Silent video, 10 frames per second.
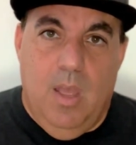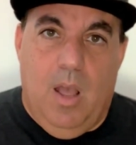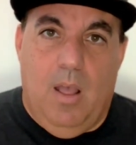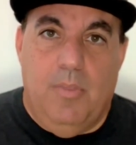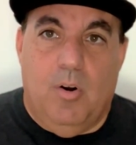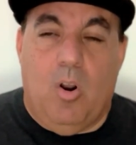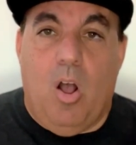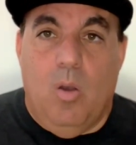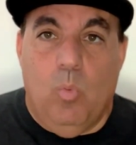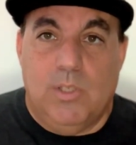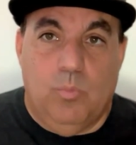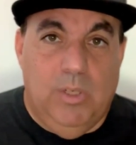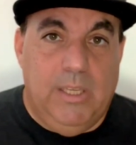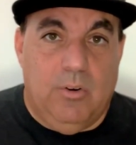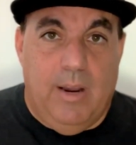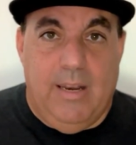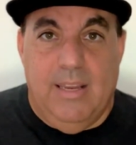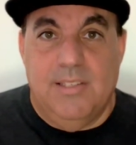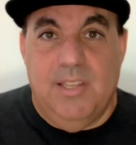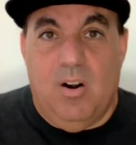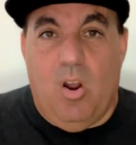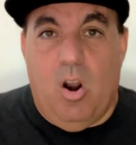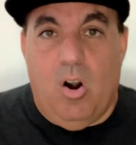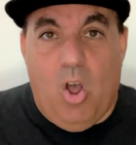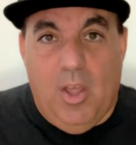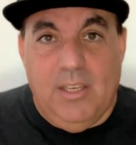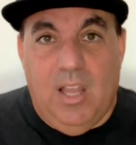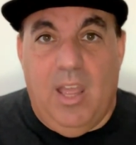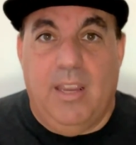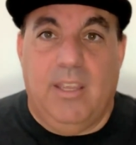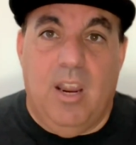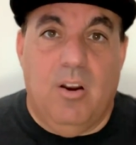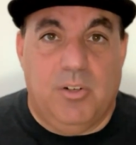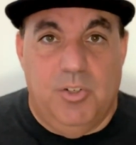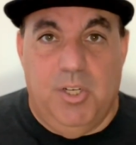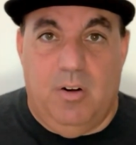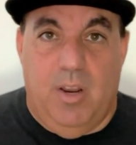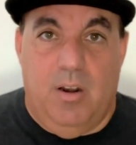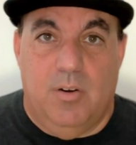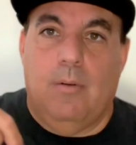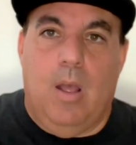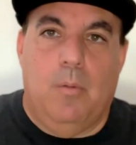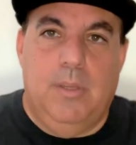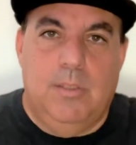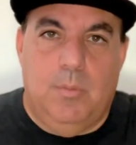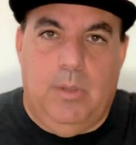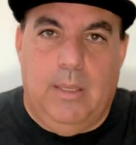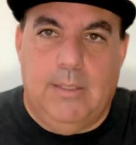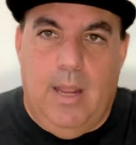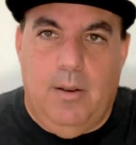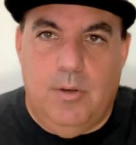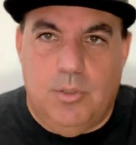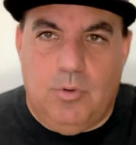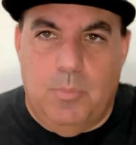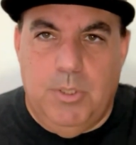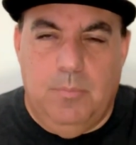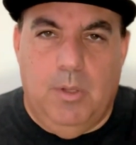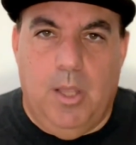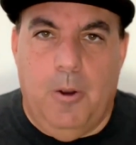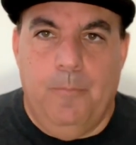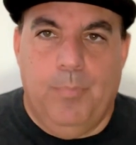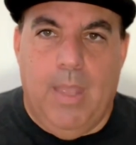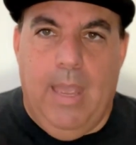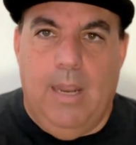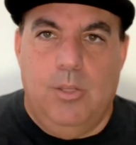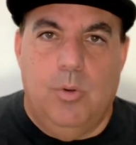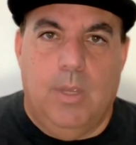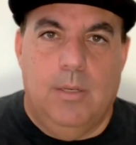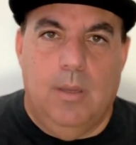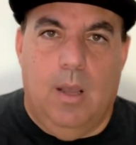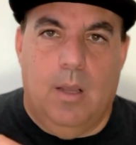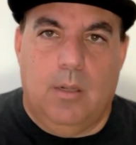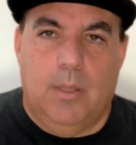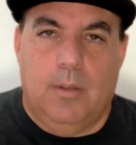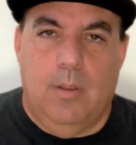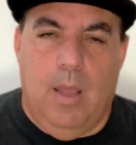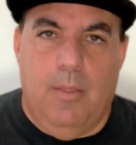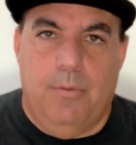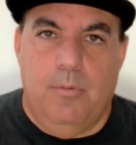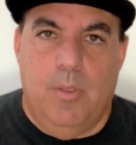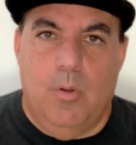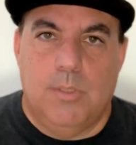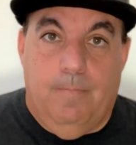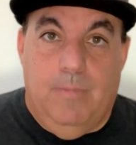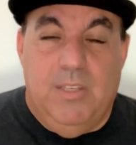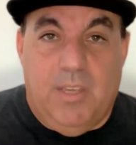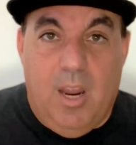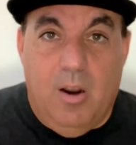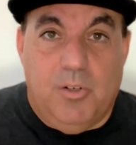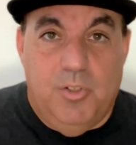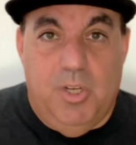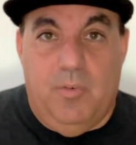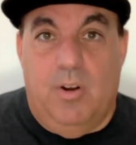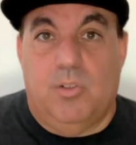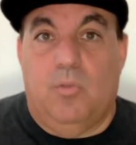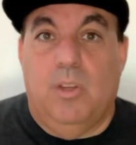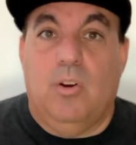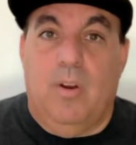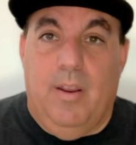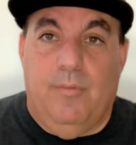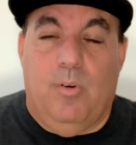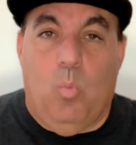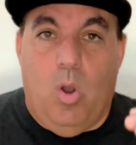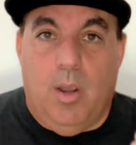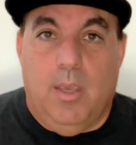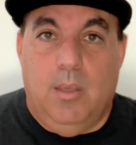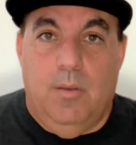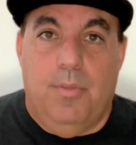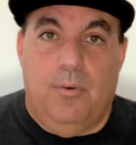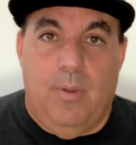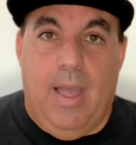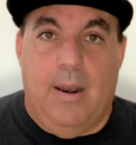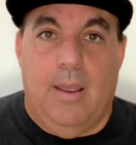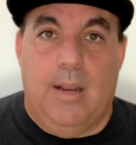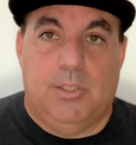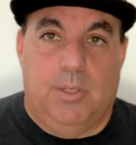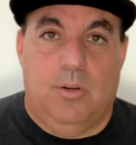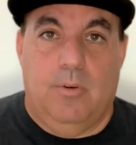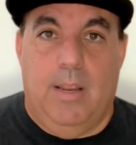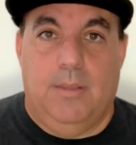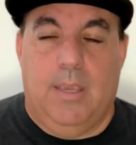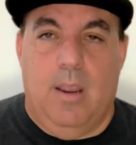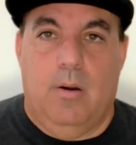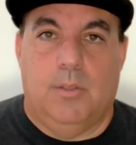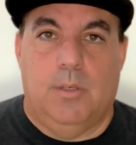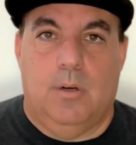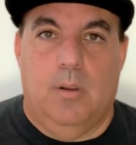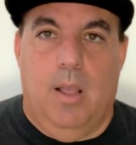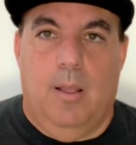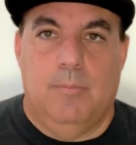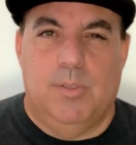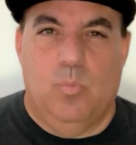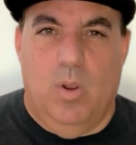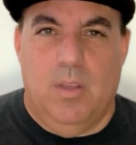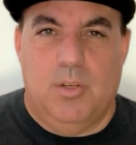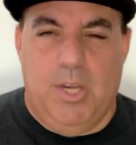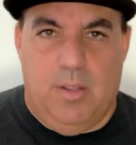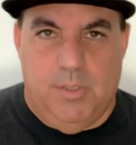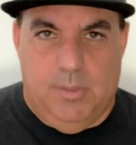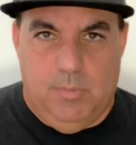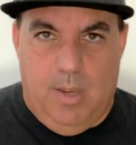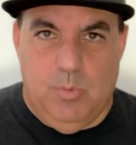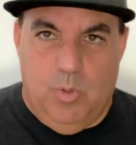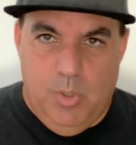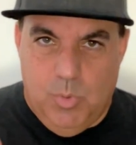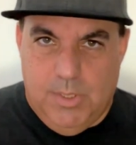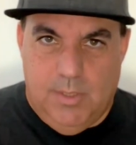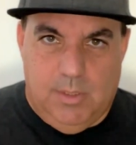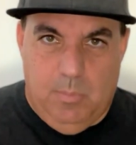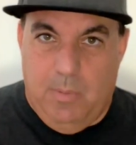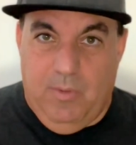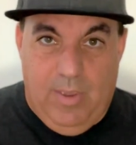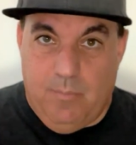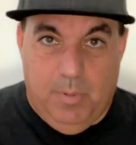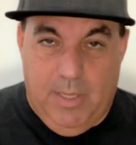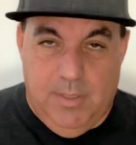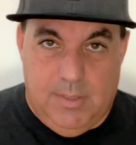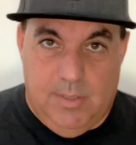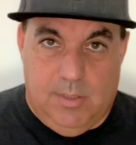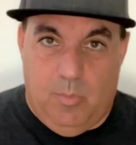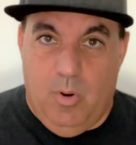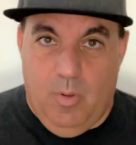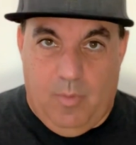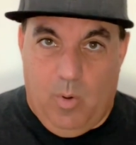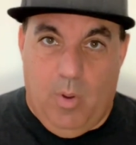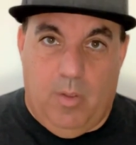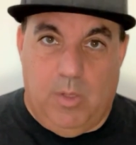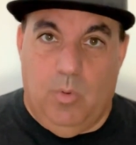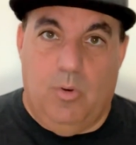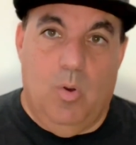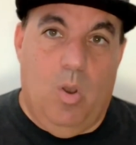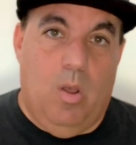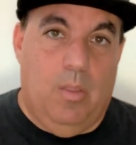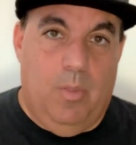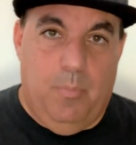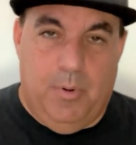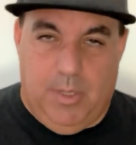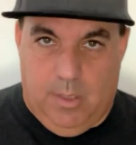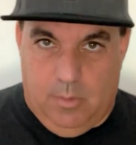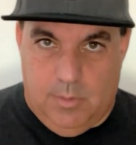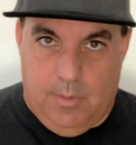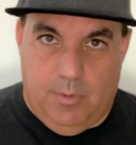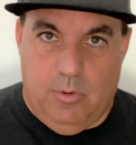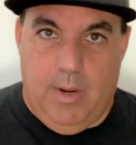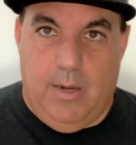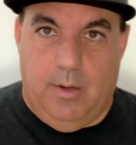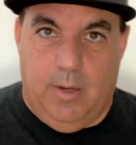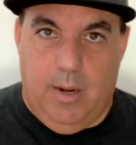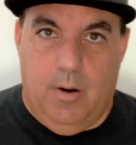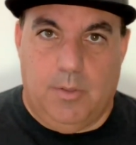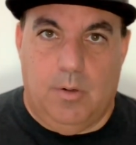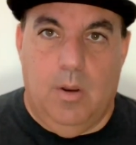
What's really great is there are online character generators. I'll leave some links down in the description below, and you can click through those. These character generators are really great for walking you through how to actually create the character. So one of the challenges sometimes with a new system, maybe if you haven't played this system or know it very well, you won't know all of the particulars of creating a character.